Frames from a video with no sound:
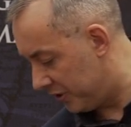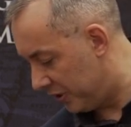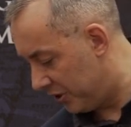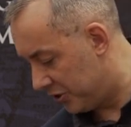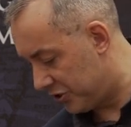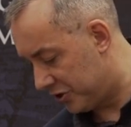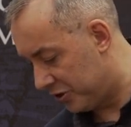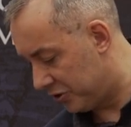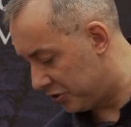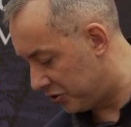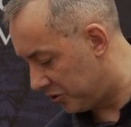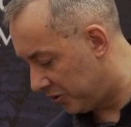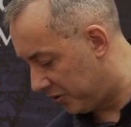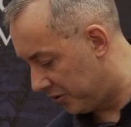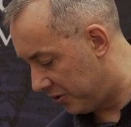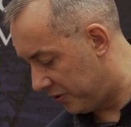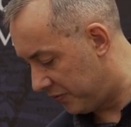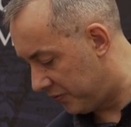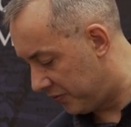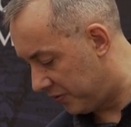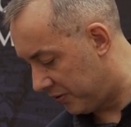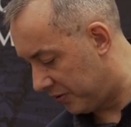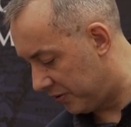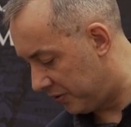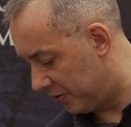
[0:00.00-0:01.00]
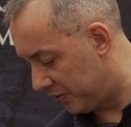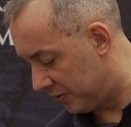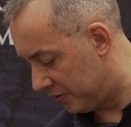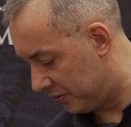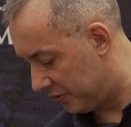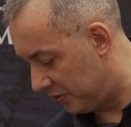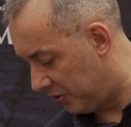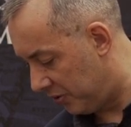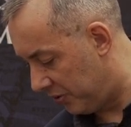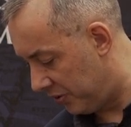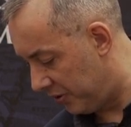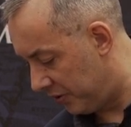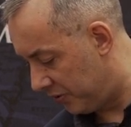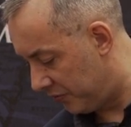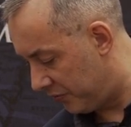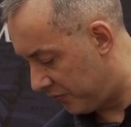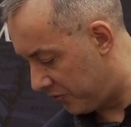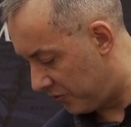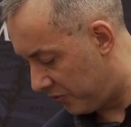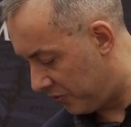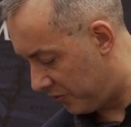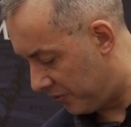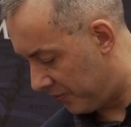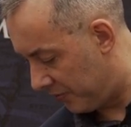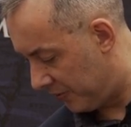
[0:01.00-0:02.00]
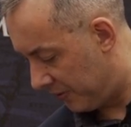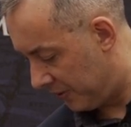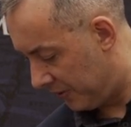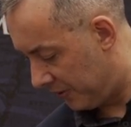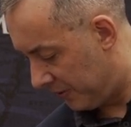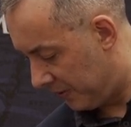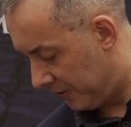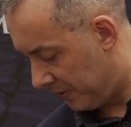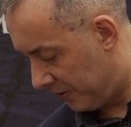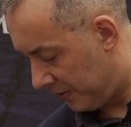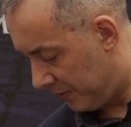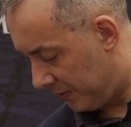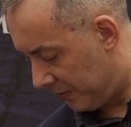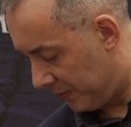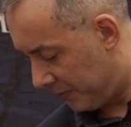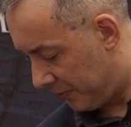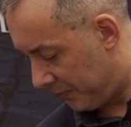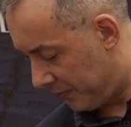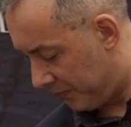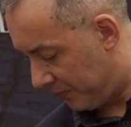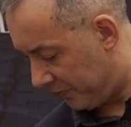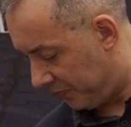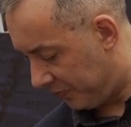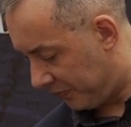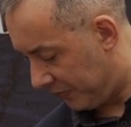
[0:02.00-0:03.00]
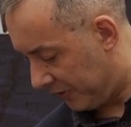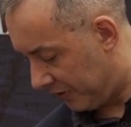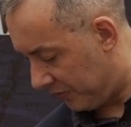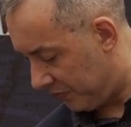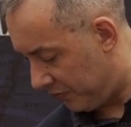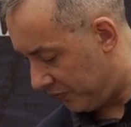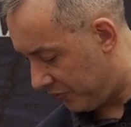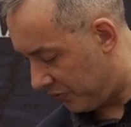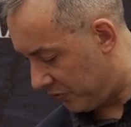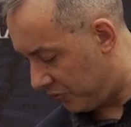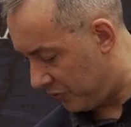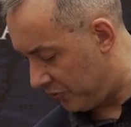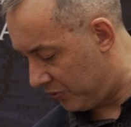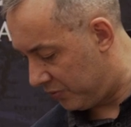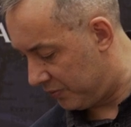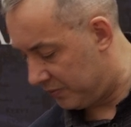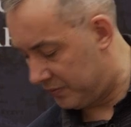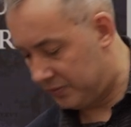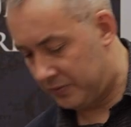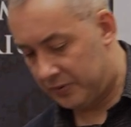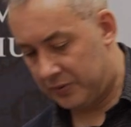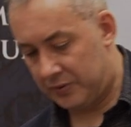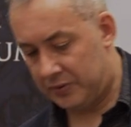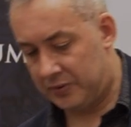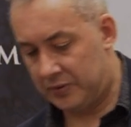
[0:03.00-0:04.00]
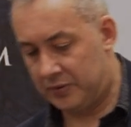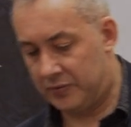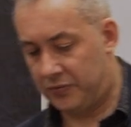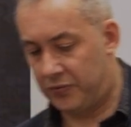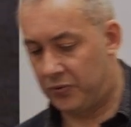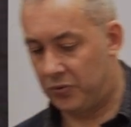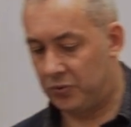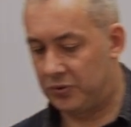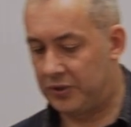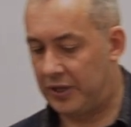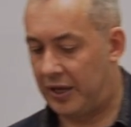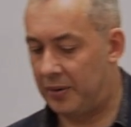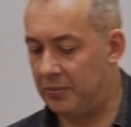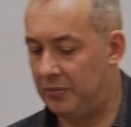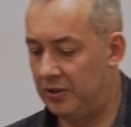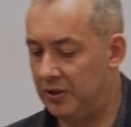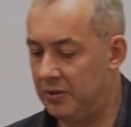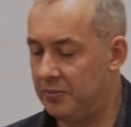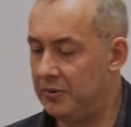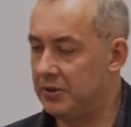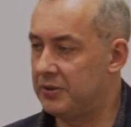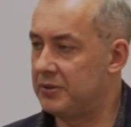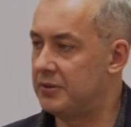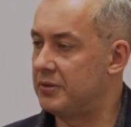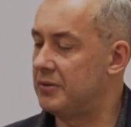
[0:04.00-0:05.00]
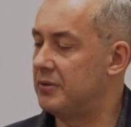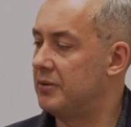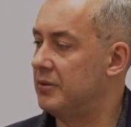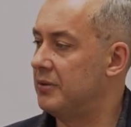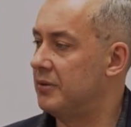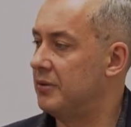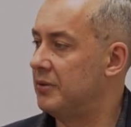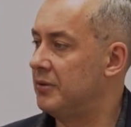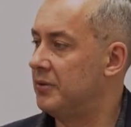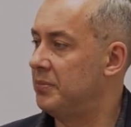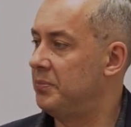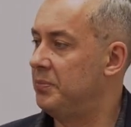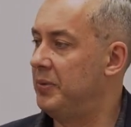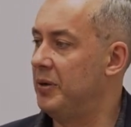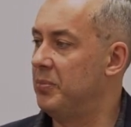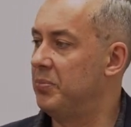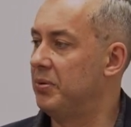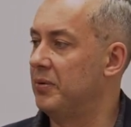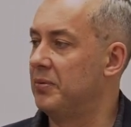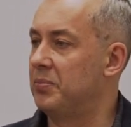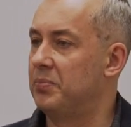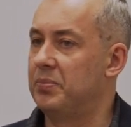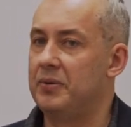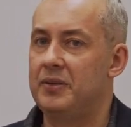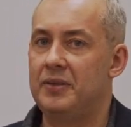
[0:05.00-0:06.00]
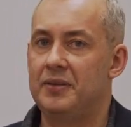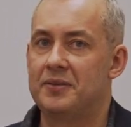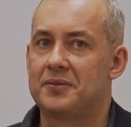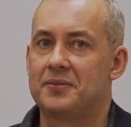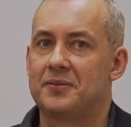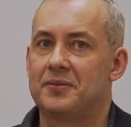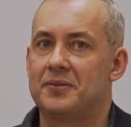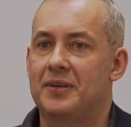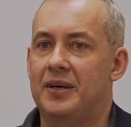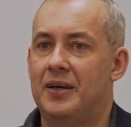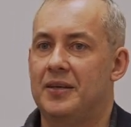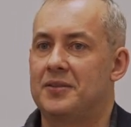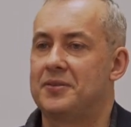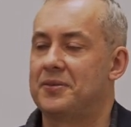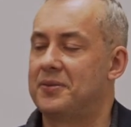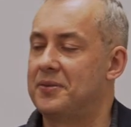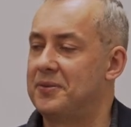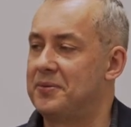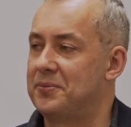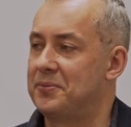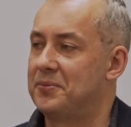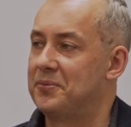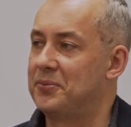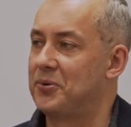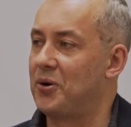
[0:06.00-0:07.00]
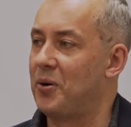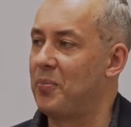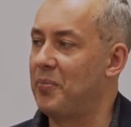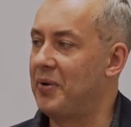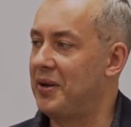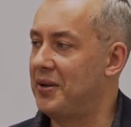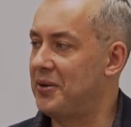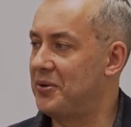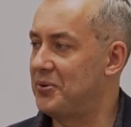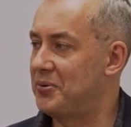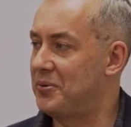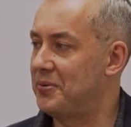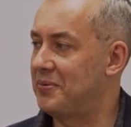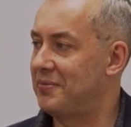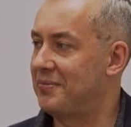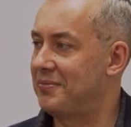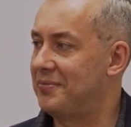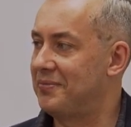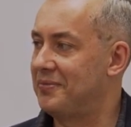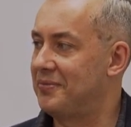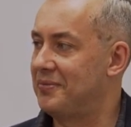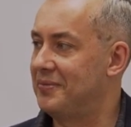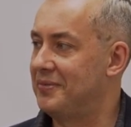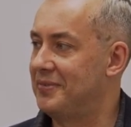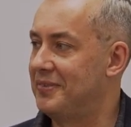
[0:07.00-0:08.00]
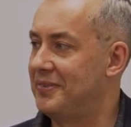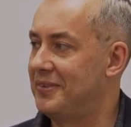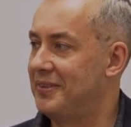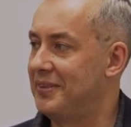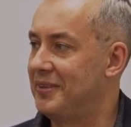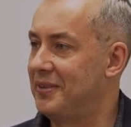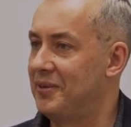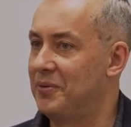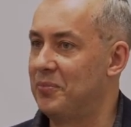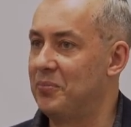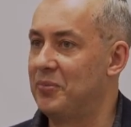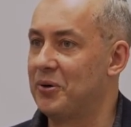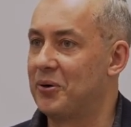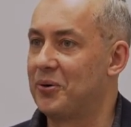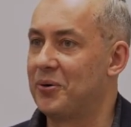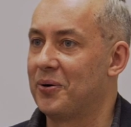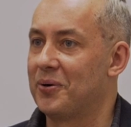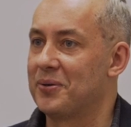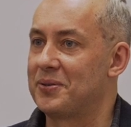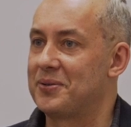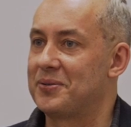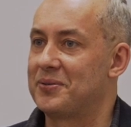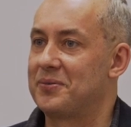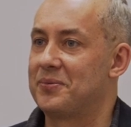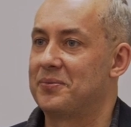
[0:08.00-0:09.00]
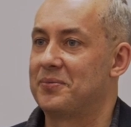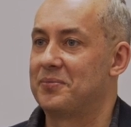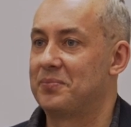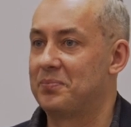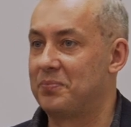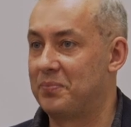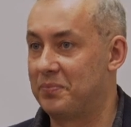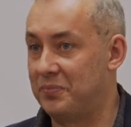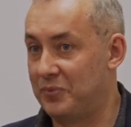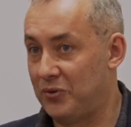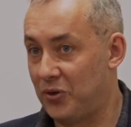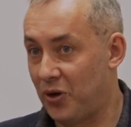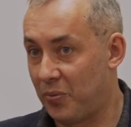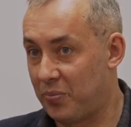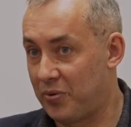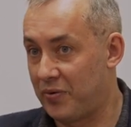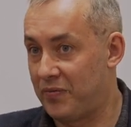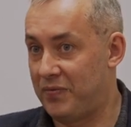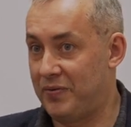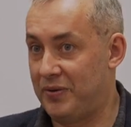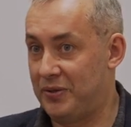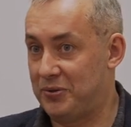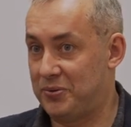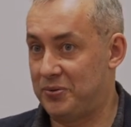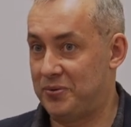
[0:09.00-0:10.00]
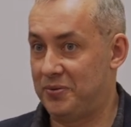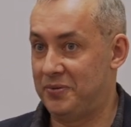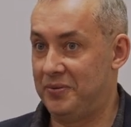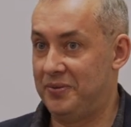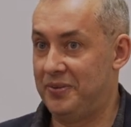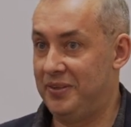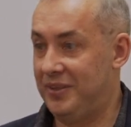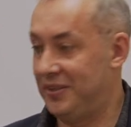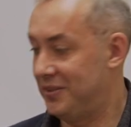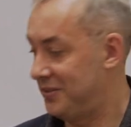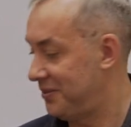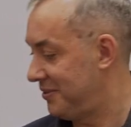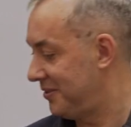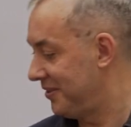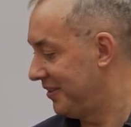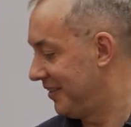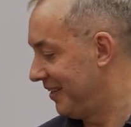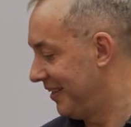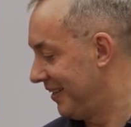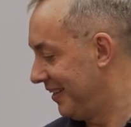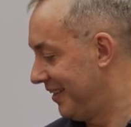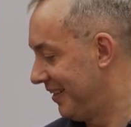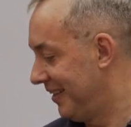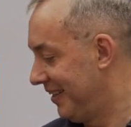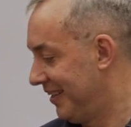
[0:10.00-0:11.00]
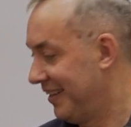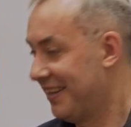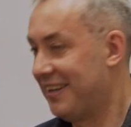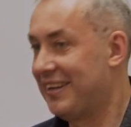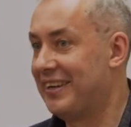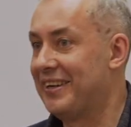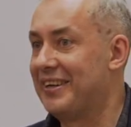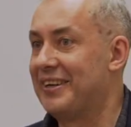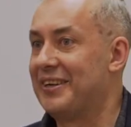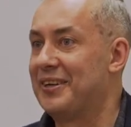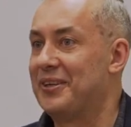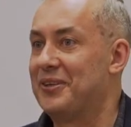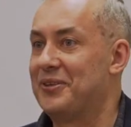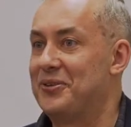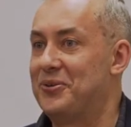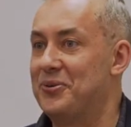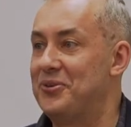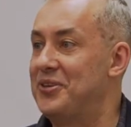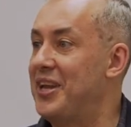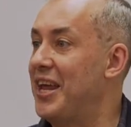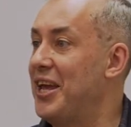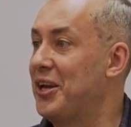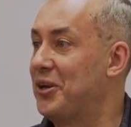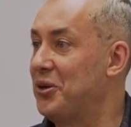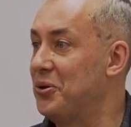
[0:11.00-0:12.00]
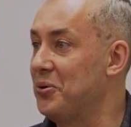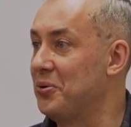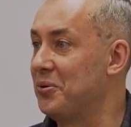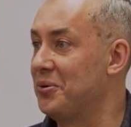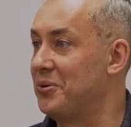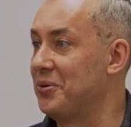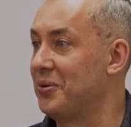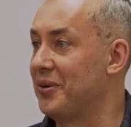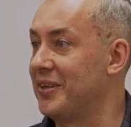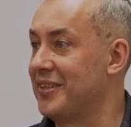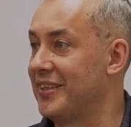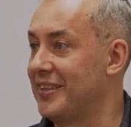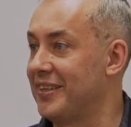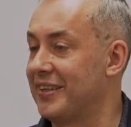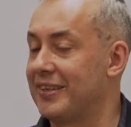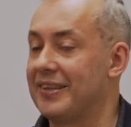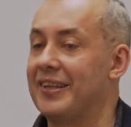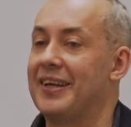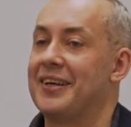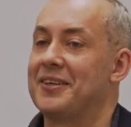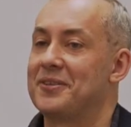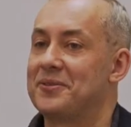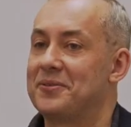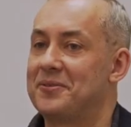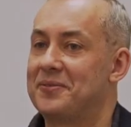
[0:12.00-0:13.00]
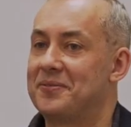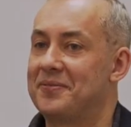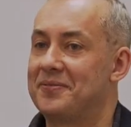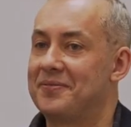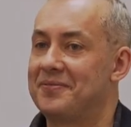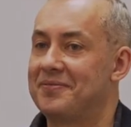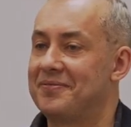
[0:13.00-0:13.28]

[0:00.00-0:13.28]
attention. Sorry for going through through uh, through time limits, uh, people please ask, comment, because your professor needs to take you to another class.